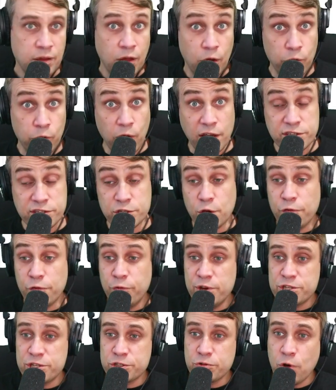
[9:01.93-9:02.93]
All right, so if
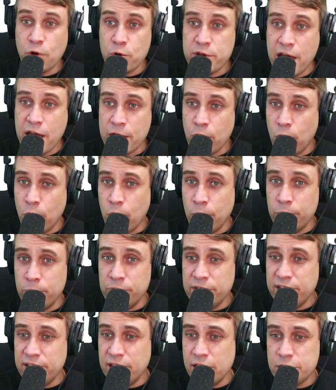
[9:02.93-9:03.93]
we scroll down on
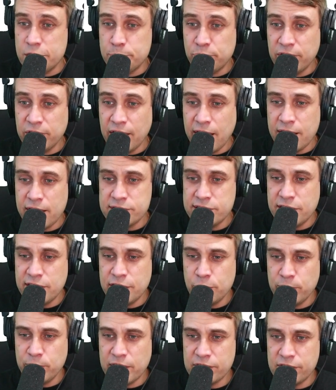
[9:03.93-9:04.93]
these plans
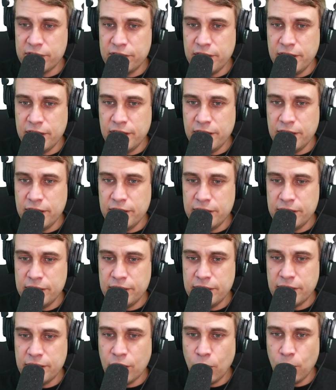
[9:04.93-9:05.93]
here, we get
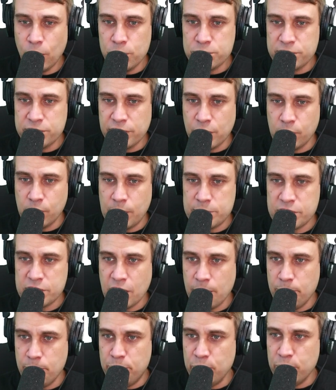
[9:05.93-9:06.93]
the hosting a
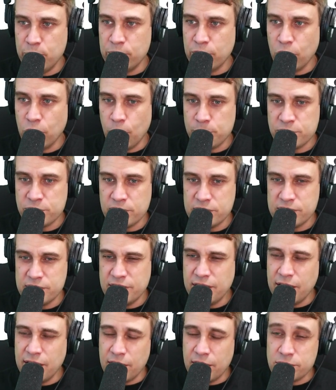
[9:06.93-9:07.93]
website builder options
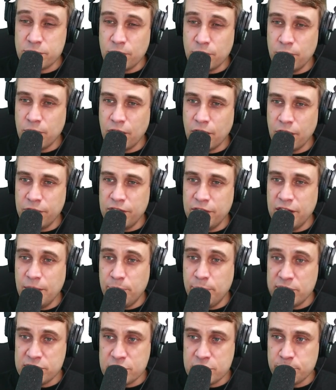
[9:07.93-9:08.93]
here. So the
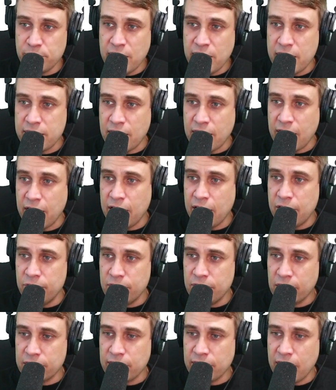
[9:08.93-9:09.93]
business plan and
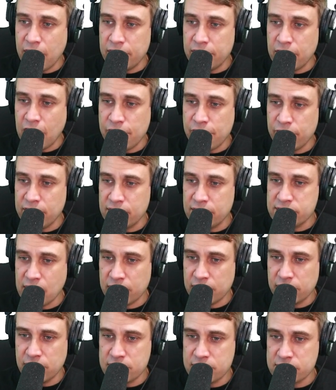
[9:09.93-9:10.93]
the cloud have
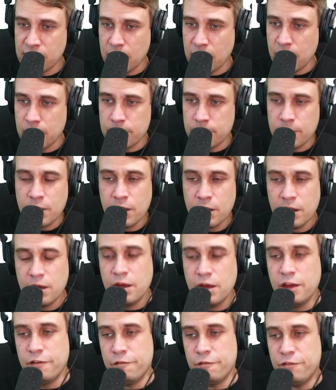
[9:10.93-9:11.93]
exactly the same
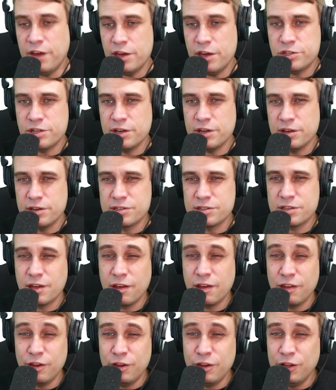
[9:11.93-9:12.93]
features.
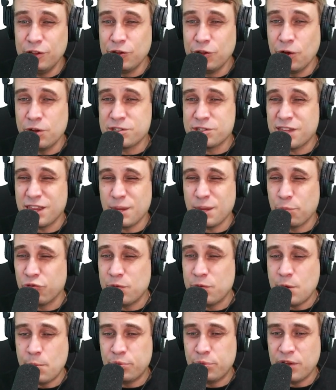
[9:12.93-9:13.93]
You'll notice that the
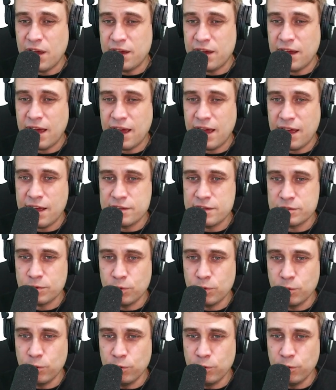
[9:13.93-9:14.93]
premium plan has
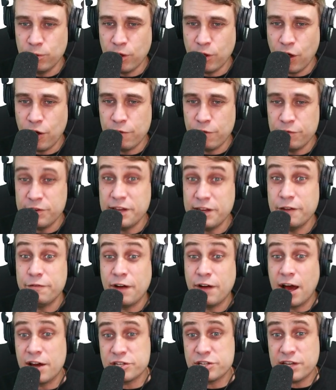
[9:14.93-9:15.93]
all of the
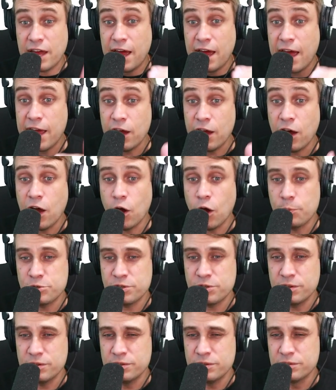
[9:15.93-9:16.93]
advanced AI
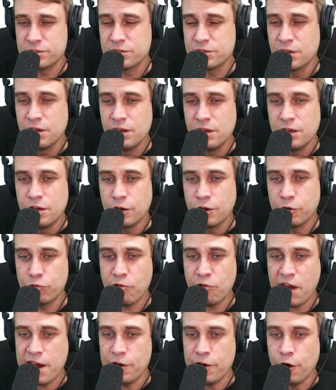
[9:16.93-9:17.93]
options
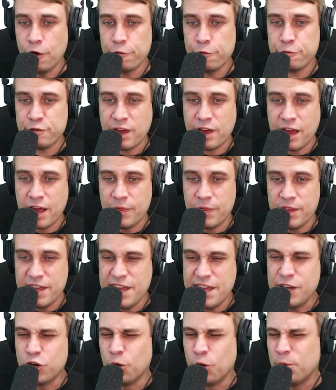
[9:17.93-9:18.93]
grayed off, and
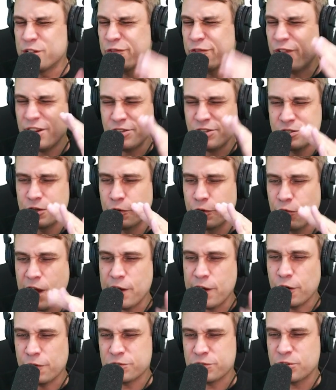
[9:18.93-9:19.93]
the e-commerce features are
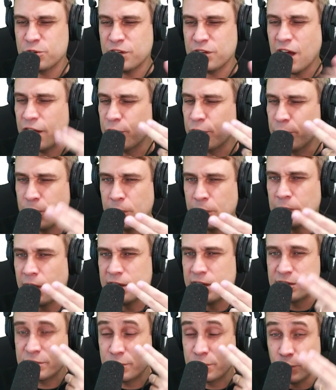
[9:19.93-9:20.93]
grayed off. So you can't do an
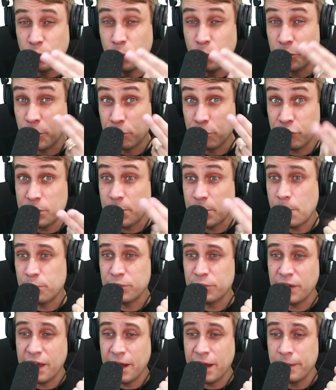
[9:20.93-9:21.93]
online store with the premium
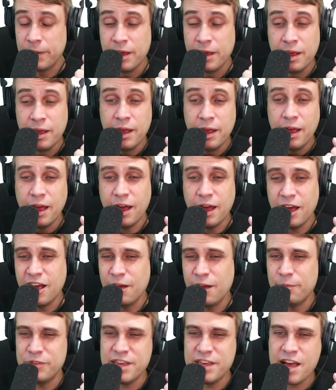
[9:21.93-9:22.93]
plan.
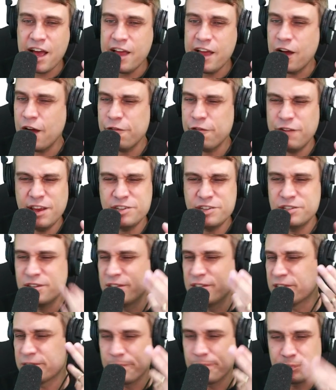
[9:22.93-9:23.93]
The AI
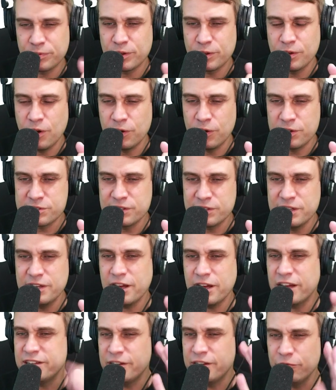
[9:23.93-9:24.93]
features, honestly,
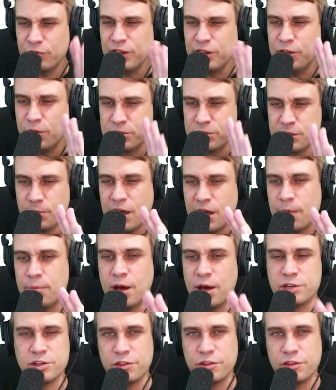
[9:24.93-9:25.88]
I didn't really use them that much.